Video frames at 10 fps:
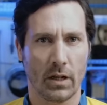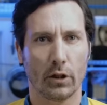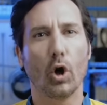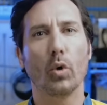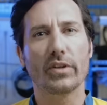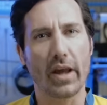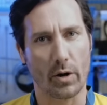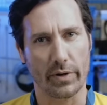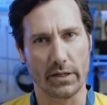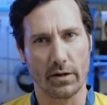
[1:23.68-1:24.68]
Load
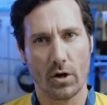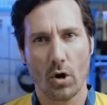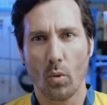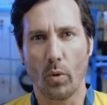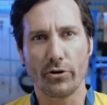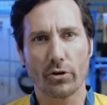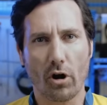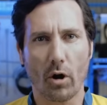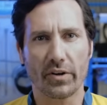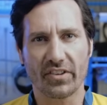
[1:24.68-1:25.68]
carried. When your
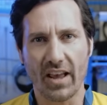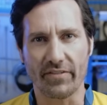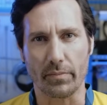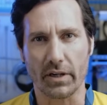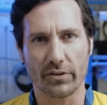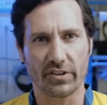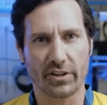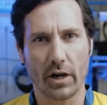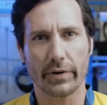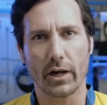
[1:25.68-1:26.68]
car is heavy because it's
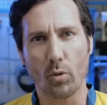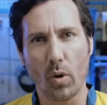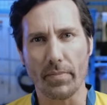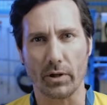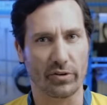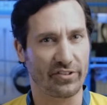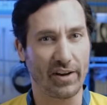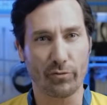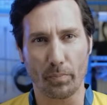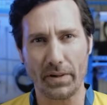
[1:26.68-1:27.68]
carrying equipment or
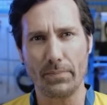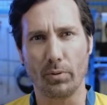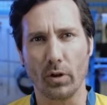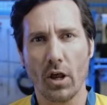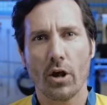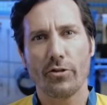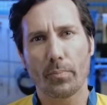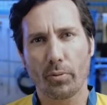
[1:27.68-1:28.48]
several people, the